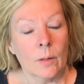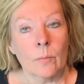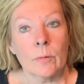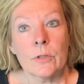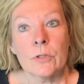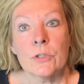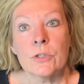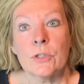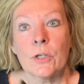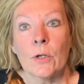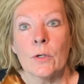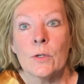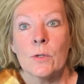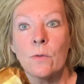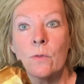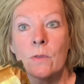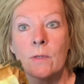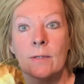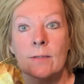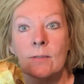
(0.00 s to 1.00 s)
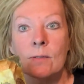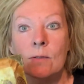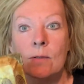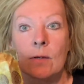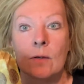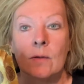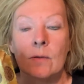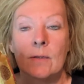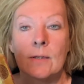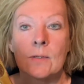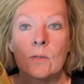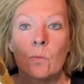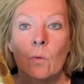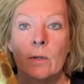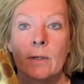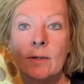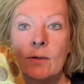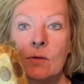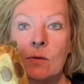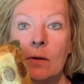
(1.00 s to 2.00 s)
show you this. This
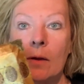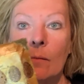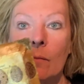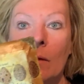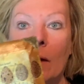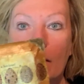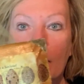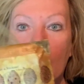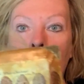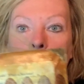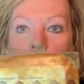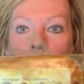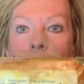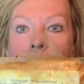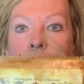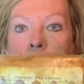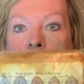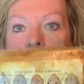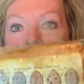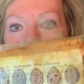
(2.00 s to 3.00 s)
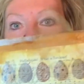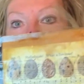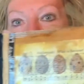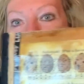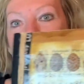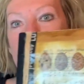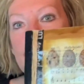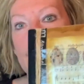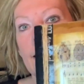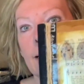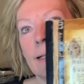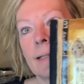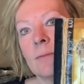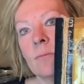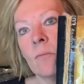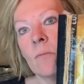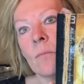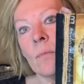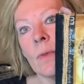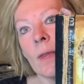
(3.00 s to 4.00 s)
one is, I think, my first one I did.
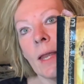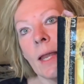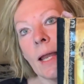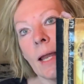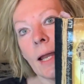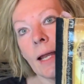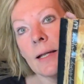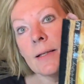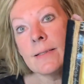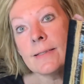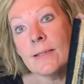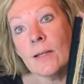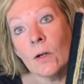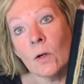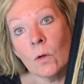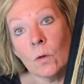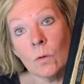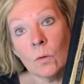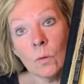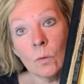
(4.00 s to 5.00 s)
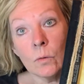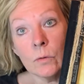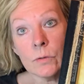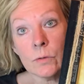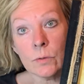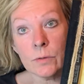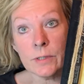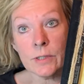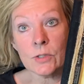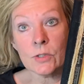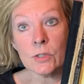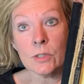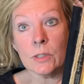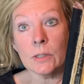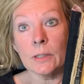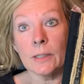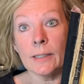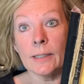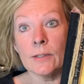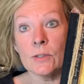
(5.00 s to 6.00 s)
And so
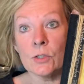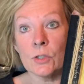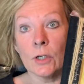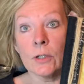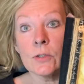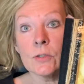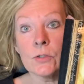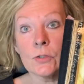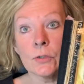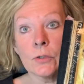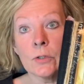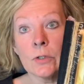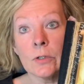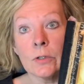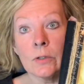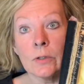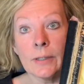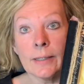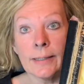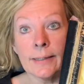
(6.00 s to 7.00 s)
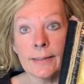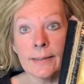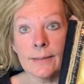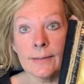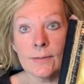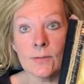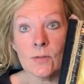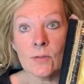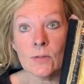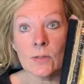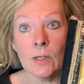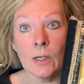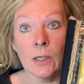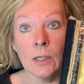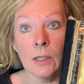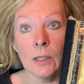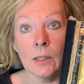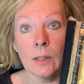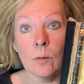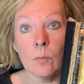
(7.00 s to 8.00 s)
traditionally a junk journal is
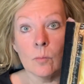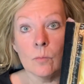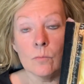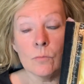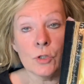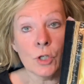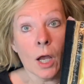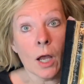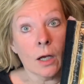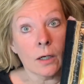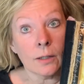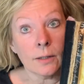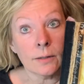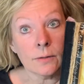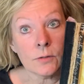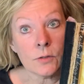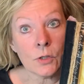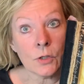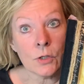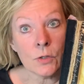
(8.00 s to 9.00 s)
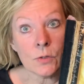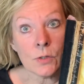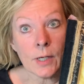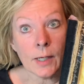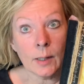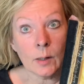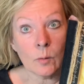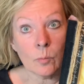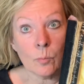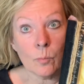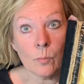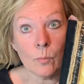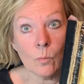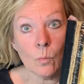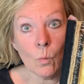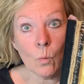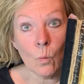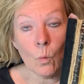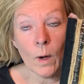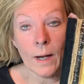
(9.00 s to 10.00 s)
junk. So you take
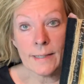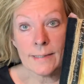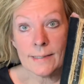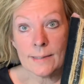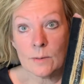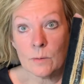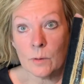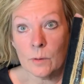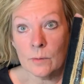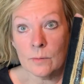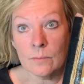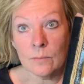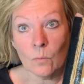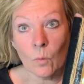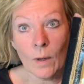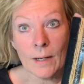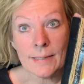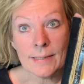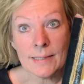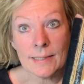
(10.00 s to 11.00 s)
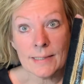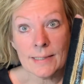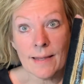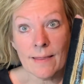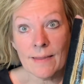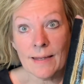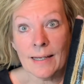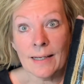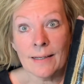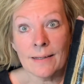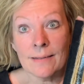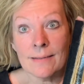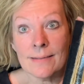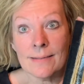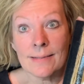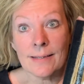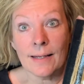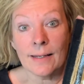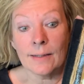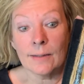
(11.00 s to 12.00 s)
wasted
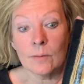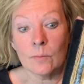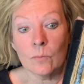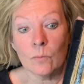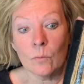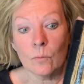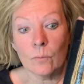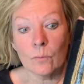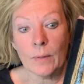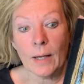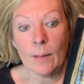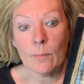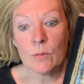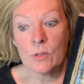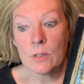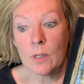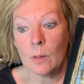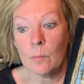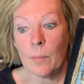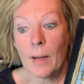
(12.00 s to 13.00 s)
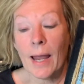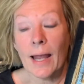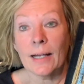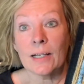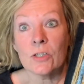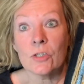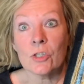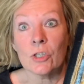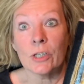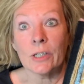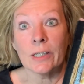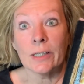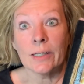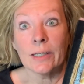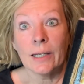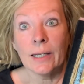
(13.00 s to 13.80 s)
things, Amazon packaging,